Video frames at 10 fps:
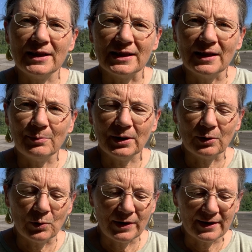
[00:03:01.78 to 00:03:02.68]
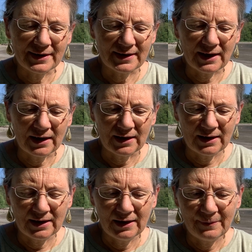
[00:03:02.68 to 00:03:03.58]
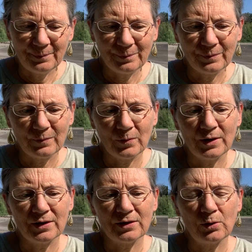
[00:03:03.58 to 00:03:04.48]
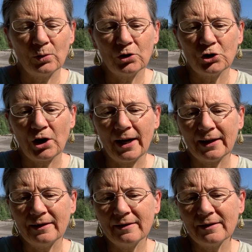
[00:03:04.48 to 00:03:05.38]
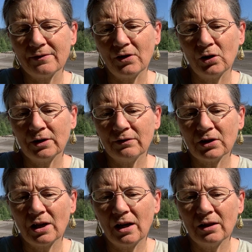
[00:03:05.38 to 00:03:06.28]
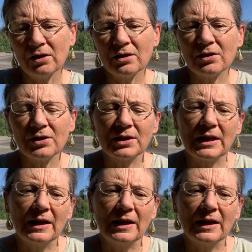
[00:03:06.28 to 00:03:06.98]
deeply with the sun, with the solar dragons of all different colors,